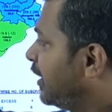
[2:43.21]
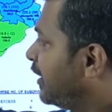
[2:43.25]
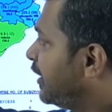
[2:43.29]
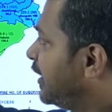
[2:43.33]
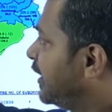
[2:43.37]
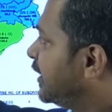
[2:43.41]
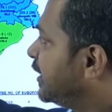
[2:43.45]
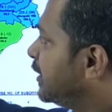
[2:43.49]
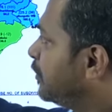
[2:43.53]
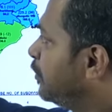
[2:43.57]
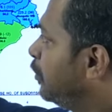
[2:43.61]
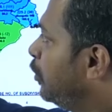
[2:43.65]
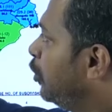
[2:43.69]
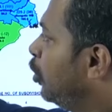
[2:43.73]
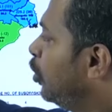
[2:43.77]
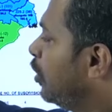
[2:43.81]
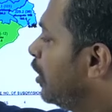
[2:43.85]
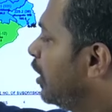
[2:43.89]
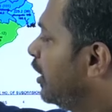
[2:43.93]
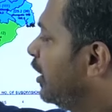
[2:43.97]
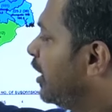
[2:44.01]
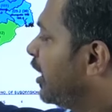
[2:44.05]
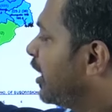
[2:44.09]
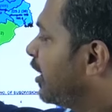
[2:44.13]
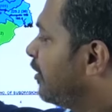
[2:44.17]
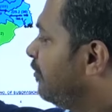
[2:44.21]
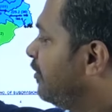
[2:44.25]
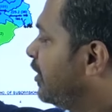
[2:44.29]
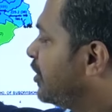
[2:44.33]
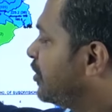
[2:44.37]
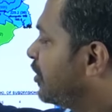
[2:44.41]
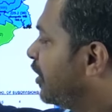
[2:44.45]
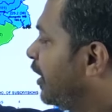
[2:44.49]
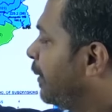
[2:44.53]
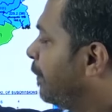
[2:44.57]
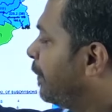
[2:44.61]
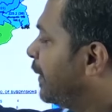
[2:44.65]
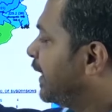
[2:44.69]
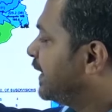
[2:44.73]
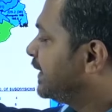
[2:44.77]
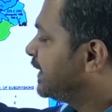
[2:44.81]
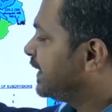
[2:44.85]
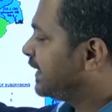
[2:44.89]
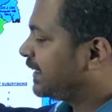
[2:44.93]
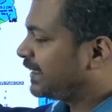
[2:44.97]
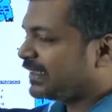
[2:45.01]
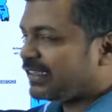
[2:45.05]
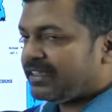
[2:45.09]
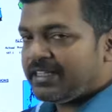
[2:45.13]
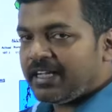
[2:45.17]
this blue color which
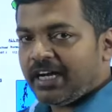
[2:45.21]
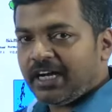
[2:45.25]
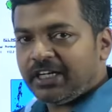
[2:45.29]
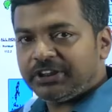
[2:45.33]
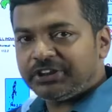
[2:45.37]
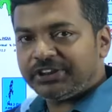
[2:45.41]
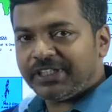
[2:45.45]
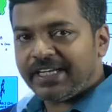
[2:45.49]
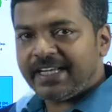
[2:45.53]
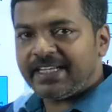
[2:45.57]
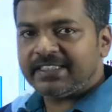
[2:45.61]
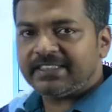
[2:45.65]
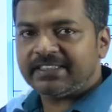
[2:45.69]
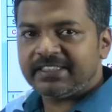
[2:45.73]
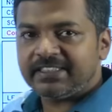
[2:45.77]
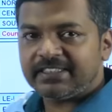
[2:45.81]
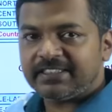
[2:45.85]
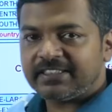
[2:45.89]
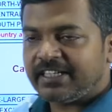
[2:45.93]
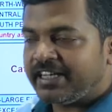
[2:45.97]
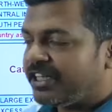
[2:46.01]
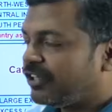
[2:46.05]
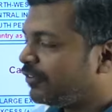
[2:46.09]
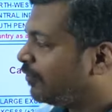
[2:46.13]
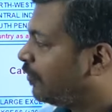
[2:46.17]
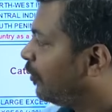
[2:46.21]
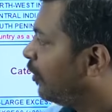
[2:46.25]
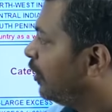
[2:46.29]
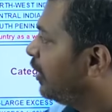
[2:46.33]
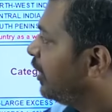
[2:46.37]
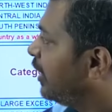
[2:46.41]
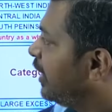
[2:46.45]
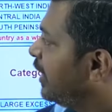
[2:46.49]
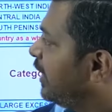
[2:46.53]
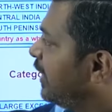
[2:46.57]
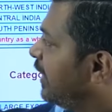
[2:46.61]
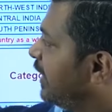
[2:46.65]
represents large excess rainfall